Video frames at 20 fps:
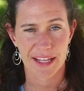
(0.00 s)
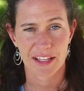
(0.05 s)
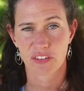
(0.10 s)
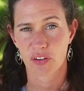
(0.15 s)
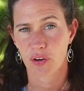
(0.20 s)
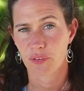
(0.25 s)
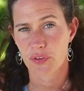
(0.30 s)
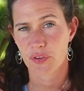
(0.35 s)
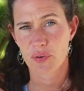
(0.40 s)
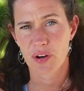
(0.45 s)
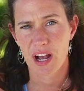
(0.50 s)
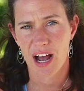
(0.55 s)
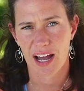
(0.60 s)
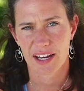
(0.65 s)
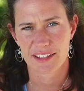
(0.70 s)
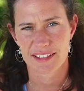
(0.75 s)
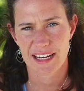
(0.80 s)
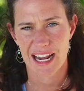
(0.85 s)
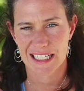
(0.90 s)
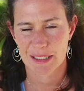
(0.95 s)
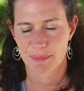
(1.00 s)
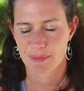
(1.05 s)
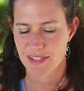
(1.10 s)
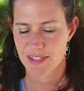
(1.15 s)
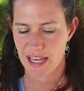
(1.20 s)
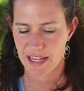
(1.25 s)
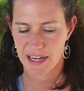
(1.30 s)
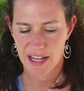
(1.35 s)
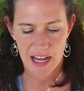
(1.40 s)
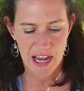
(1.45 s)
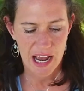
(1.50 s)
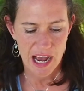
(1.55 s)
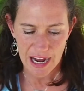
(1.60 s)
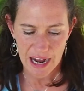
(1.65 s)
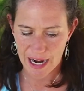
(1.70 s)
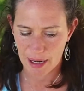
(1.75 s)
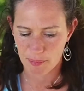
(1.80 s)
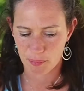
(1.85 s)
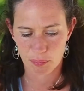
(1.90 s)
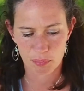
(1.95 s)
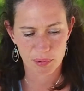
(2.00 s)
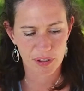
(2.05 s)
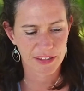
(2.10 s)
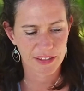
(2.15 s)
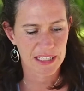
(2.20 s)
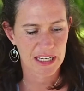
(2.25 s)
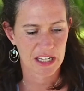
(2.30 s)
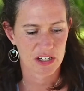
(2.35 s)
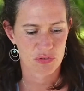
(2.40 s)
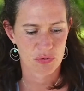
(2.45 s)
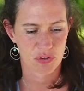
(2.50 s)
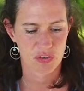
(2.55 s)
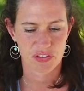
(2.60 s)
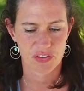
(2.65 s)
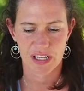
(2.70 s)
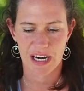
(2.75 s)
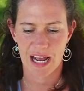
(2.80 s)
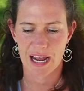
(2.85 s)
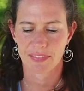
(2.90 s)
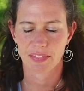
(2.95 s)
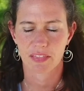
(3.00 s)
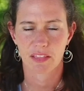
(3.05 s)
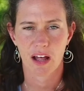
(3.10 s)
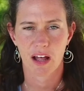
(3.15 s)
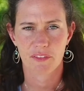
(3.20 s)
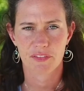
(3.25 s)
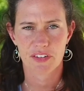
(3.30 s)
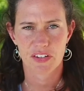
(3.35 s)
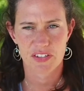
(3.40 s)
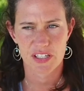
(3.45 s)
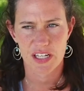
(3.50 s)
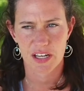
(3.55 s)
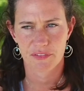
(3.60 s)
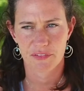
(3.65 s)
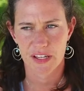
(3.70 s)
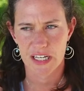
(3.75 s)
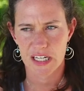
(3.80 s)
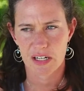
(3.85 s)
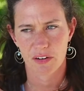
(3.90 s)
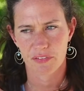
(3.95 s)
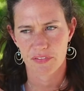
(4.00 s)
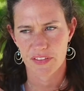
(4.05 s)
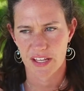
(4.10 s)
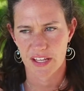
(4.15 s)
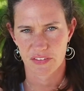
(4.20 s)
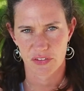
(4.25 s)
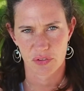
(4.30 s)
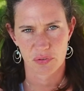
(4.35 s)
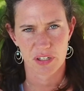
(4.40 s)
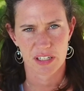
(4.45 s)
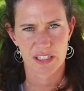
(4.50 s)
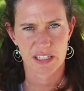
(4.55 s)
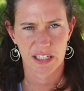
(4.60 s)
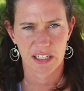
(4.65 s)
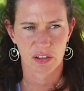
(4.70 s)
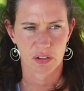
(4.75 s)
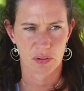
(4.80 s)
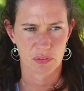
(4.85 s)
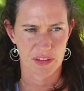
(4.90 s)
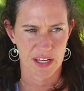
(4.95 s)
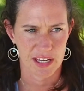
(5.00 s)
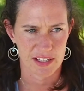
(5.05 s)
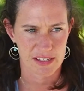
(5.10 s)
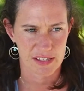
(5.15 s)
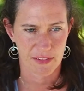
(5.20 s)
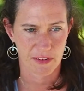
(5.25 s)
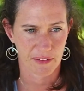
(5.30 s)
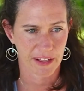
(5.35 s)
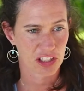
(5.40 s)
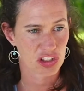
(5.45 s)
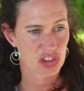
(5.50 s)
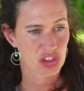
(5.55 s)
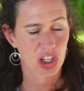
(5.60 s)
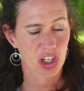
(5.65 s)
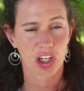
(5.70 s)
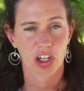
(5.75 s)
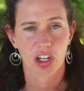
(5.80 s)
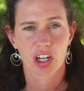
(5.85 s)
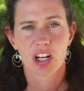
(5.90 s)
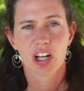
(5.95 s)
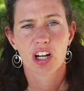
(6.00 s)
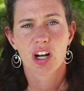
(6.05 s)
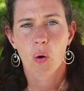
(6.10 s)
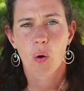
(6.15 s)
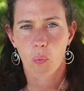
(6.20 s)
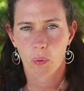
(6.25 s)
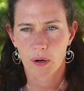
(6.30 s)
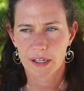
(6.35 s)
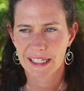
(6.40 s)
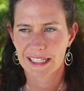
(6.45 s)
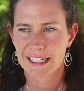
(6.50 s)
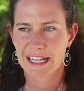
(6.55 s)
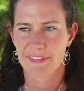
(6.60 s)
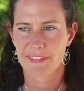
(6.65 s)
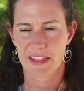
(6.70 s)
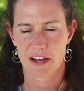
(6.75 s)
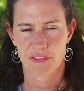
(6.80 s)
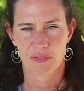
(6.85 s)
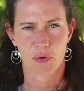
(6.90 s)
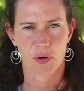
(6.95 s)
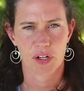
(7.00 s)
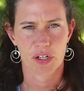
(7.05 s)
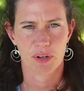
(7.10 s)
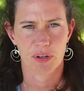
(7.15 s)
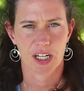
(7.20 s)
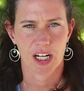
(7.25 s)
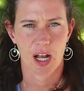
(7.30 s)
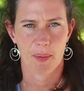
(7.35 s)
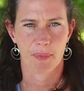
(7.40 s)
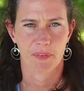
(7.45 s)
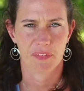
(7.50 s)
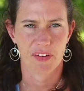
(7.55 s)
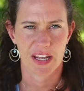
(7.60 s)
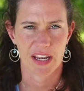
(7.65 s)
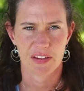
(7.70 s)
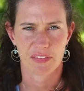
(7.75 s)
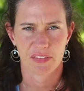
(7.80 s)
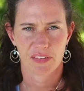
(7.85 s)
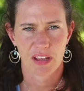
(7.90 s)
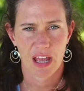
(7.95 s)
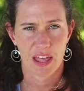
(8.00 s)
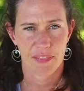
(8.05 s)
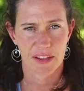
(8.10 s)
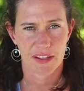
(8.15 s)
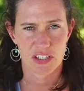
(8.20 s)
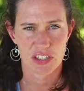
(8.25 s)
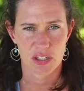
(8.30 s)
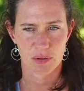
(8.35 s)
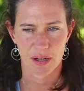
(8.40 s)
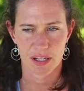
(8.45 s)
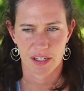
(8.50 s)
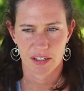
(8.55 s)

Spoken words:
So if you contact them and said, I'm really interested, I'd love to see a video of this, you didn't include this. And they're like, sure, we're gonna get that for you in a couple days. And they do it.